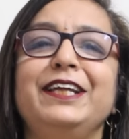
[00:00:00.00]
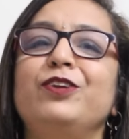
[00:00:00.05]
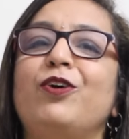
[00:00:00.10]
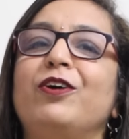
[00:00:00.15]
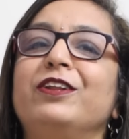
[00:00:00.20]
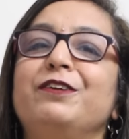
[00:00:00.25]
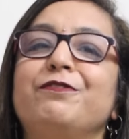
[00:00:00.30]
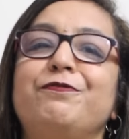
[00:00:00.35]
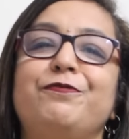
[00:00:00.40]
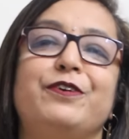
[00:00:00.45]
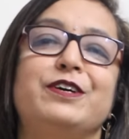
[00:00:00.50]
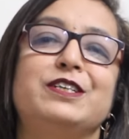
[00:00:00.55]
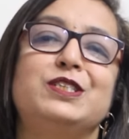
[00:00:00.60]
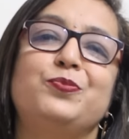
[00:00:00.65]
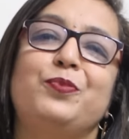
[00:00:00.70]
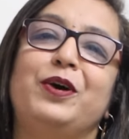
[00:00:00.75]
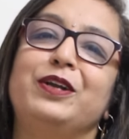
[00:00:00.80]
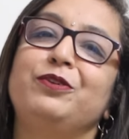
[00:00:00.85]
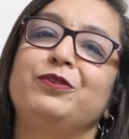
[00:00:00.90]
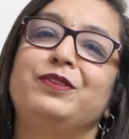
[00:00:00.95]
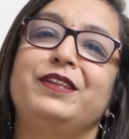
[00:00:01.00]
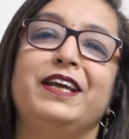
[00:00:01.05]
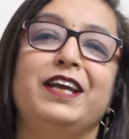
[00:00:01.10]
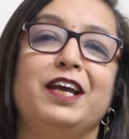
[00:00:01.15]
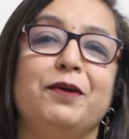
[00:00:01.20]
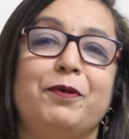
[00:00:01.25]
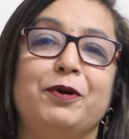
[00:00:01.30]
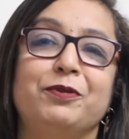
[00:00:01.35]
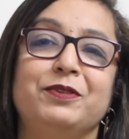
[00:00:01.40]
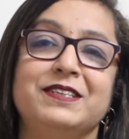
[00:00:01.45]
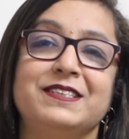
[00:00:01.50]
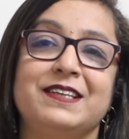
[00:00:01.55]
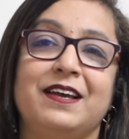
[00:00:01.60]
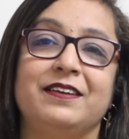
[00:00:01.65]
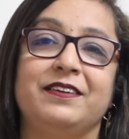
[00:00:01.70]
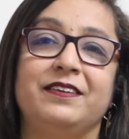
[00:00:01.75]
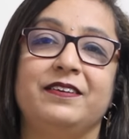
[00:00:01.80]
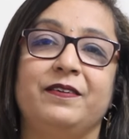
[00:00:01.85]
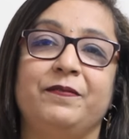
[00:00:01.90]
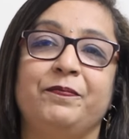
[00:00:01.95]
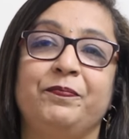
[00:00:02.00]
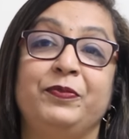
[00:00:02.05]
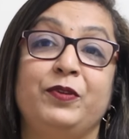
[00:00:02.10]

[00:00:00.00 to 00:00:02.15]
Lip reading: not the first one to think about this idea,